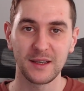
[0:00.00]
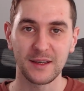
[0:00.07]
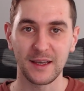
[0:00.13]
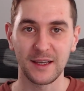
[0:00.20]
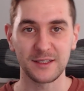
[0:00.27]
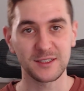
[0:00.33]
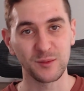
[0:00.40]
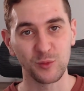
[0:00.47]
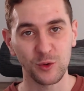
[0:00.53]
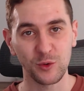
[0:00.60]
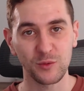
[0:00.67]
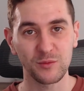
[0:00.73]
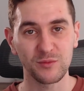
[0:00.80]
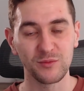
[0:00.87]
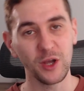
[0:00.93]
and some
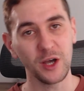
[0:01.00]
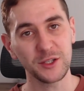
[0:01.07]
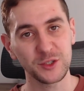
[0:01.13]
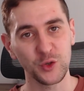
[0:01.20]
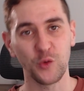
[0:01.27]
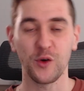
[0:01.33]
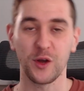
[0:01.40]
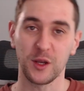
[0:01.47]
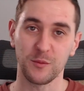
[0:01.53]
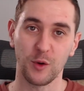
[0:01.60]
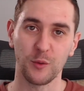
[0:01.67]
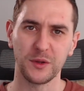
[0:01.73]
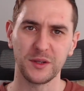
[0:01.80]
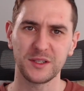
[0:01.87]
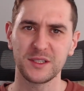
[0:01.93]
not so funny
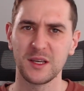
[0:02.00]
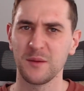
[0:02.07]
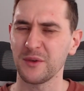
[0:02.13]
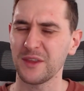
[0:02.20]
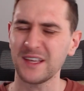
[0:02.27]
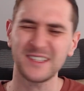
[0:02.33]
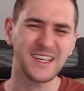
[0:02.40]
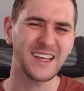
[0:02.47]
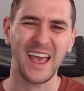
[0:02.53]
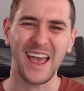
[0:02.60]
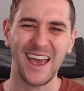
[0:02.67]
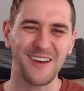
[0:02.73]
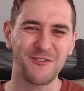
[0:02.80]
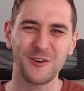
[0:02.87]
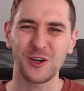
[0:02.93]
moments. But that's like
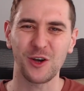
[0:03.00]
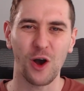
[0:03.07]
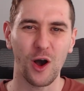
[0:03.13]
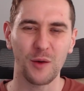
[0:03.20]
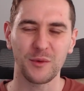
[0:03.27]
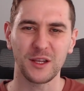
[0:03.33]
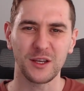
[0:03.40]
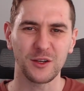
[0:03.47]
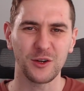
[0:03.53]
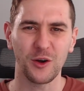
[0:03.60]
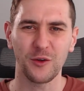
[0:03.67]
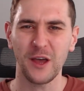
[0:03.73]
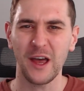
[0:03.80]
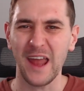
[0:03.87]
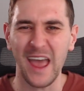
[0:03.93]
every comedy, you know,
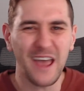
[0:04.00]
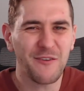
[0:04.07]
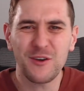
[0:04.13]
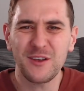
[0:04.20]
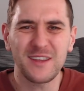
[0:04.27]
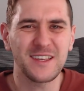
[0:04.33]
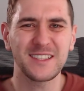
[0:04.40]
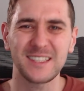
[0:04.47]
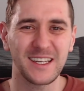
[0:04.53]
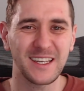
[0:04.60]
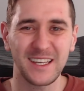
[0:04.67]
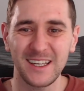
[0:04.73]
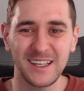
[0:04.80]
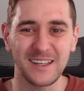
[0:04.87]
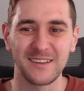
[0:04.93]
not everything's gonna
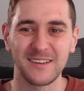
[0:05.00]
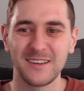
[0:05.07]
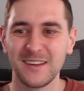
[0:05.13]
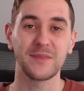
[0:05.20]
hit.